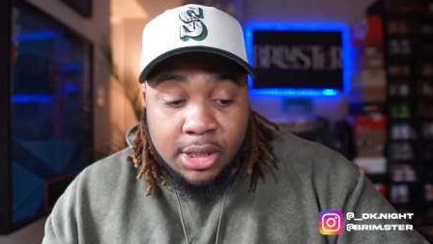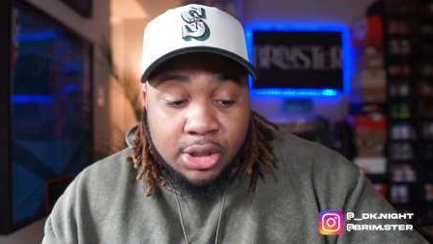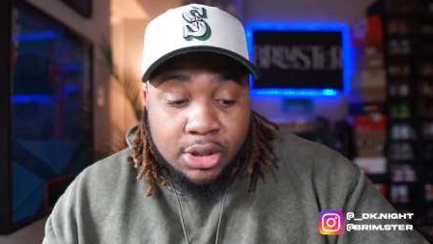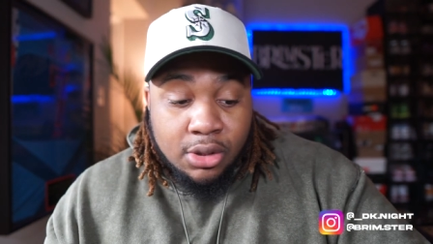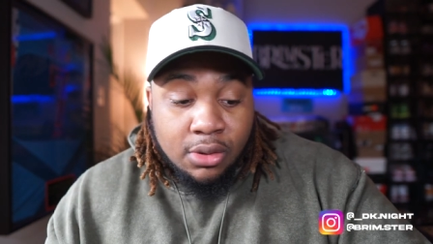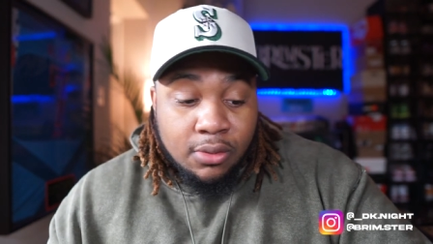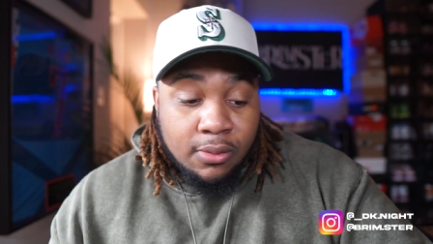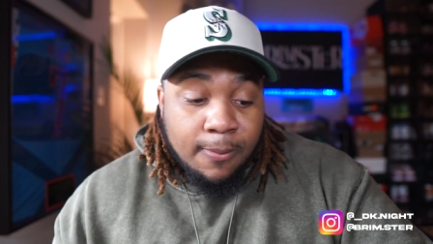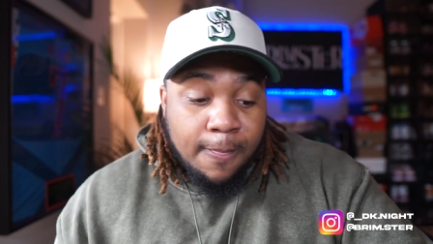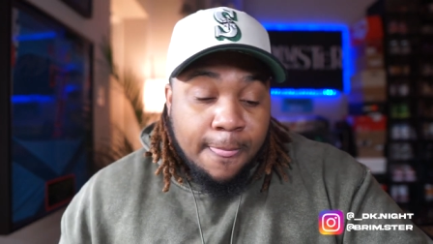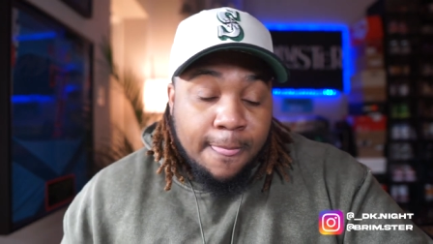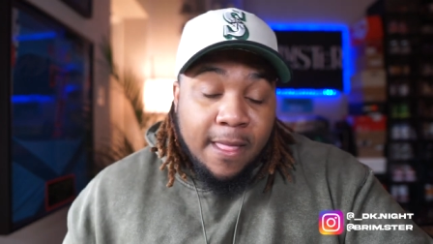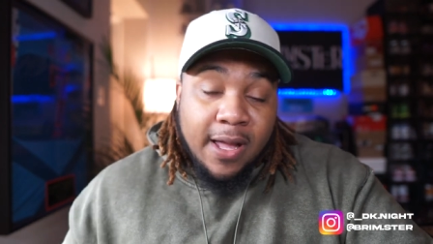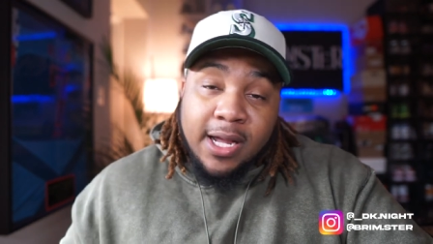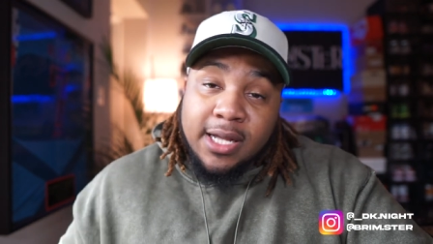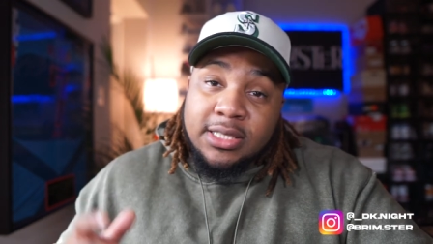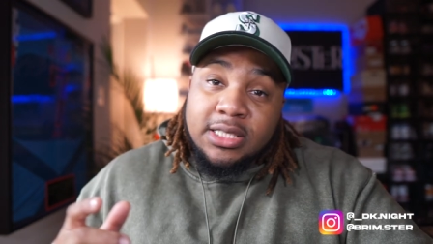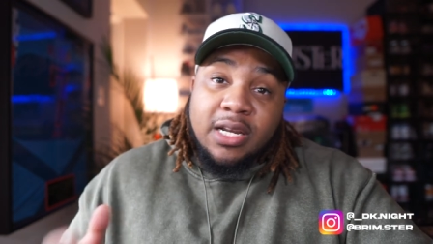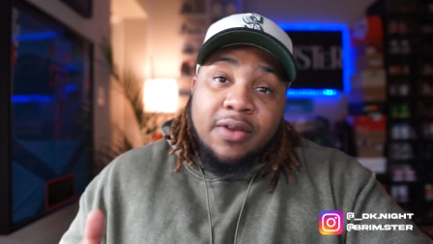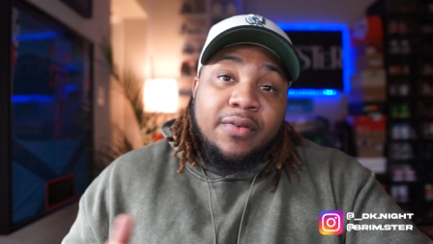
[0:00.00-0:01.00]
So
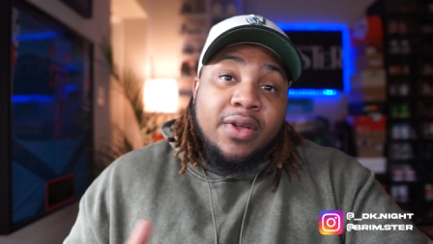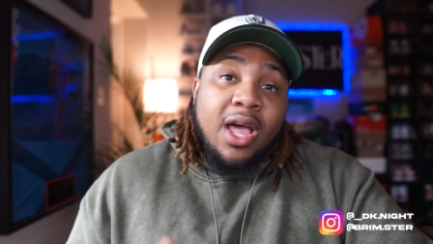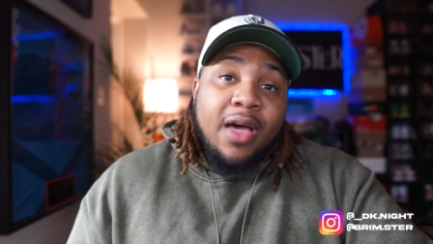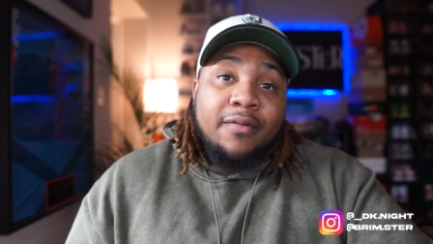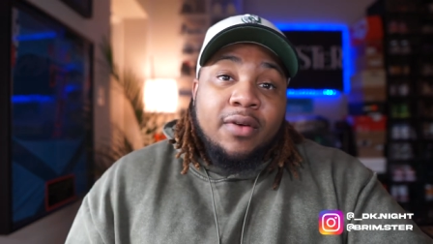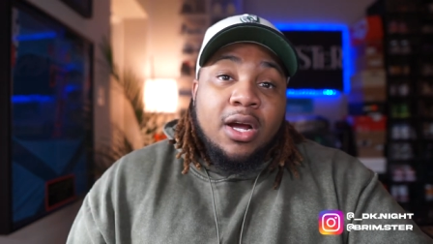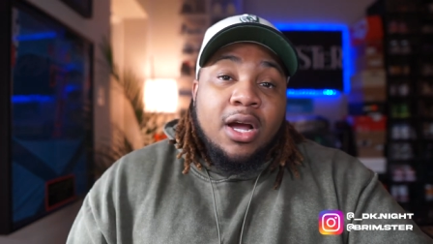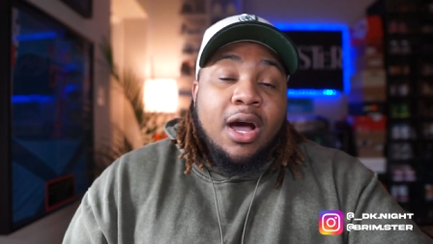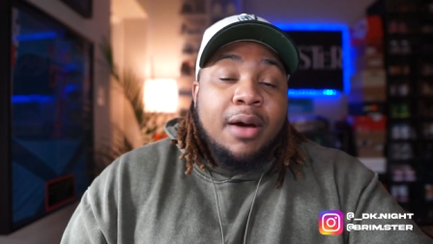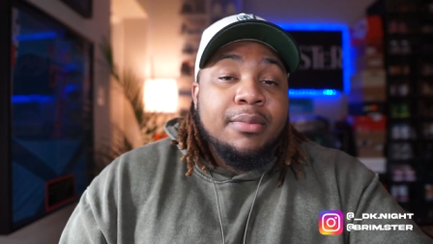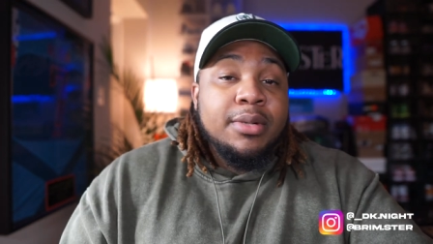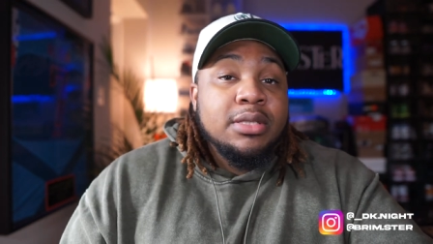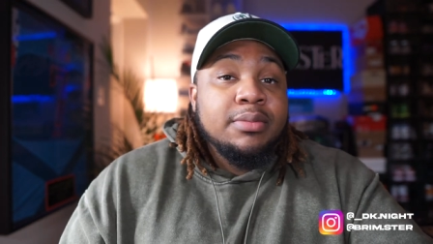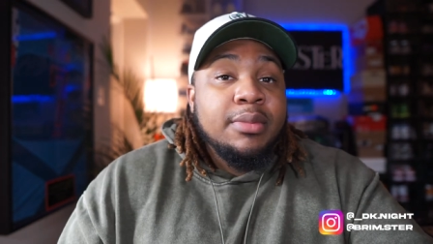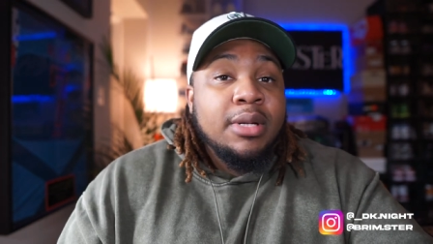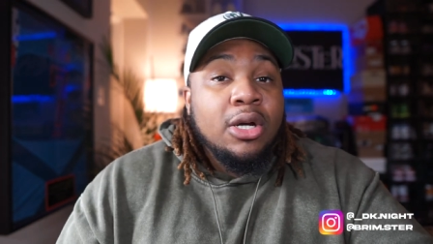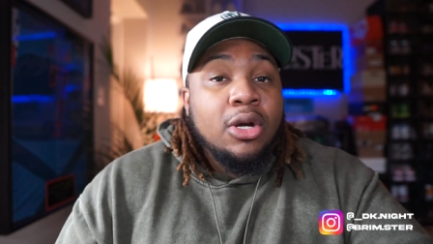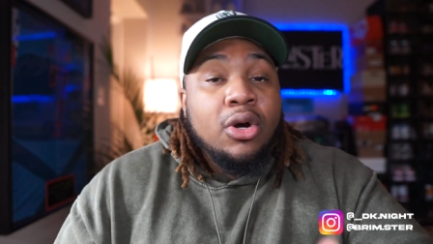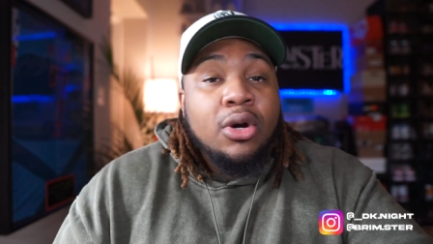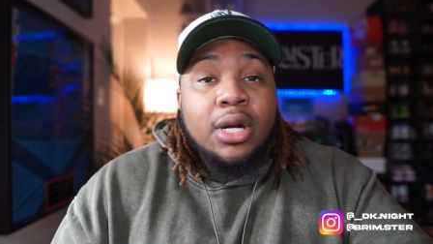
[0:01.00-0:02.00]
like I said, if you haven't copped this,
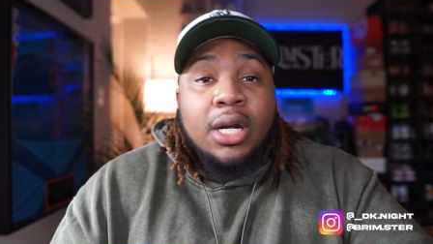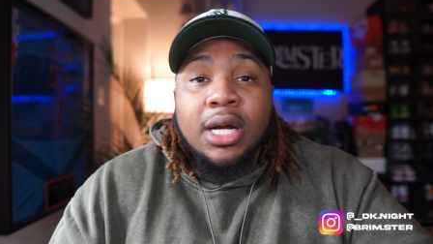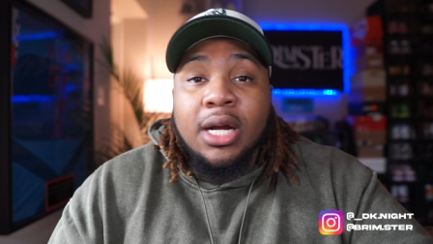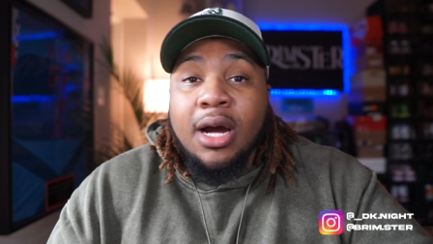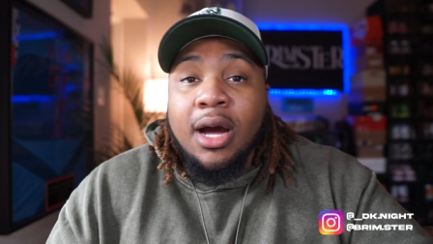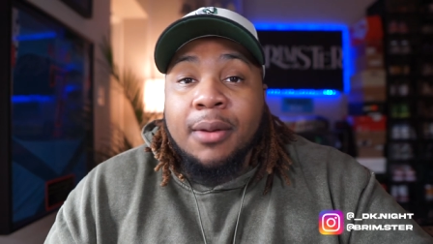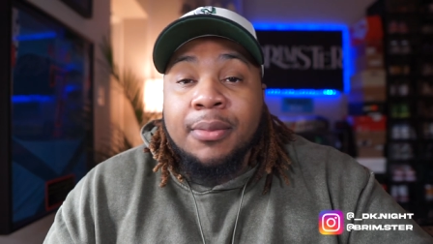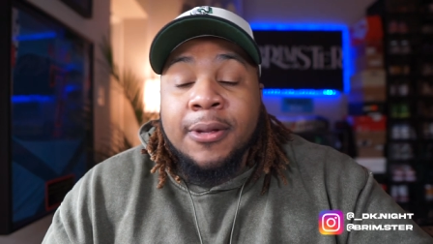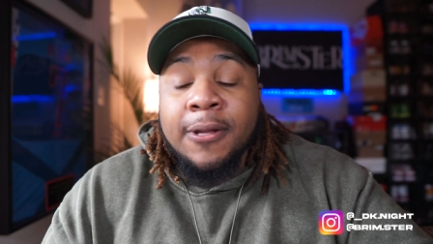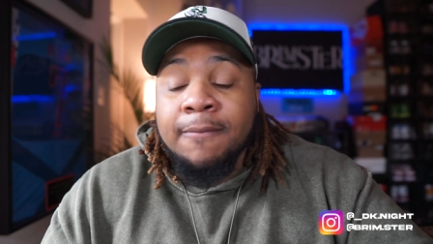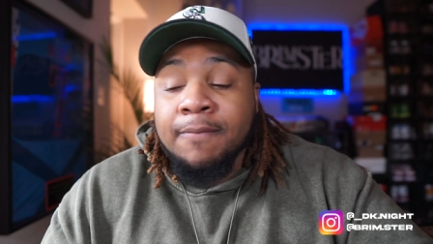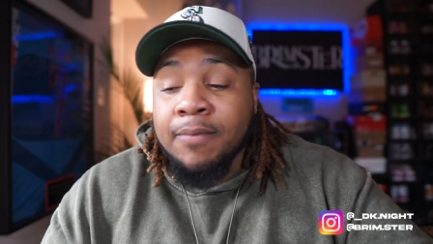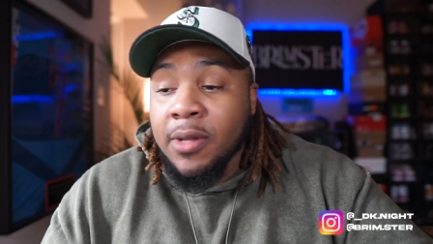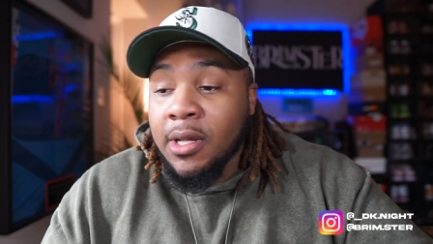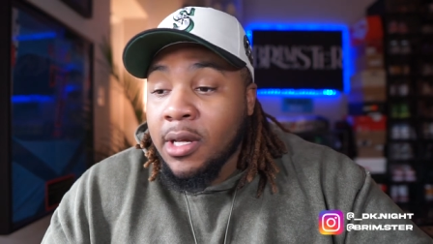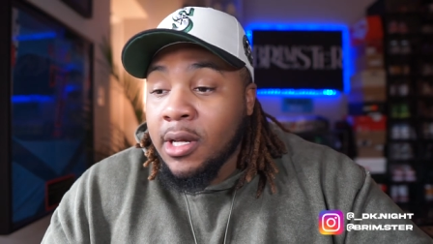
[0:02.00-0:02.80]
man, go ahead and cop it.